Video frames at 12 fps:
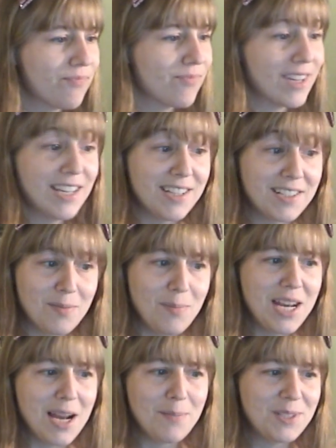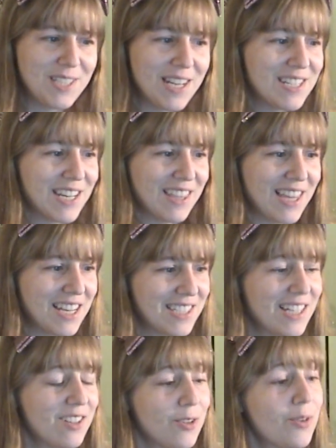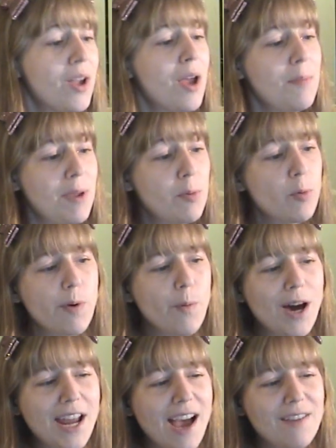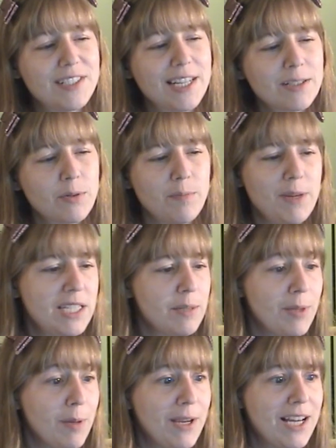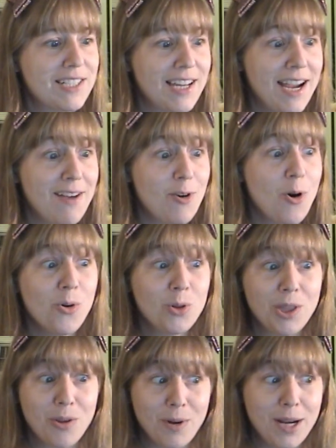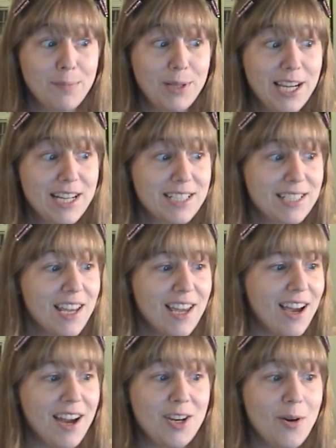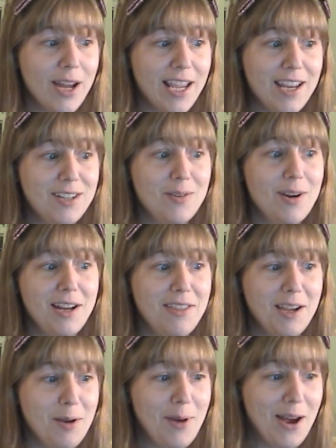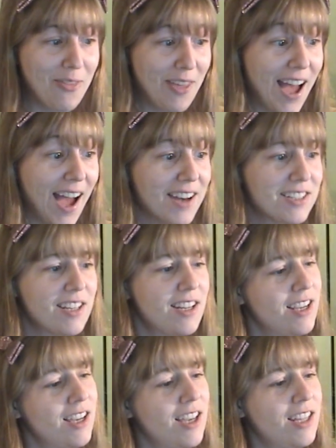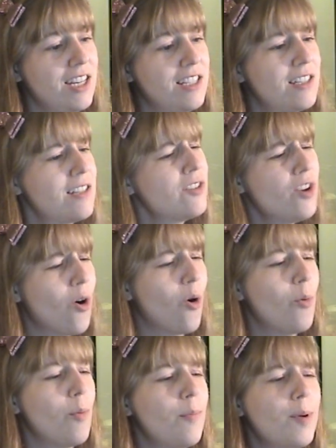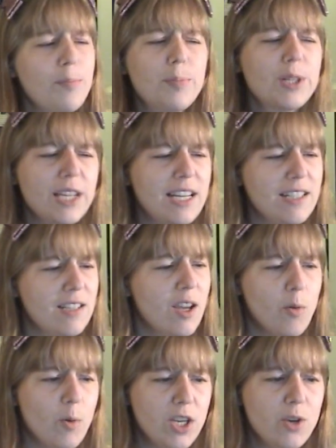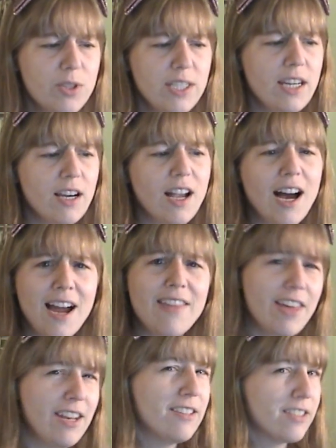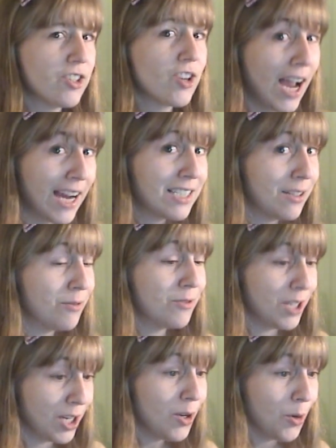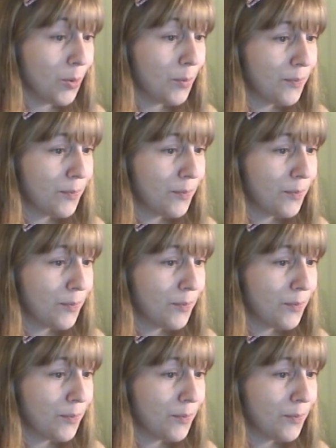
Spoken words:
It doesn't mean I'm sending that signal. People will want to have sex with me simply because I have a hole in the right place. I know I can't do anything about that. And he says, no, but please, when you see a guy that is attractive to you,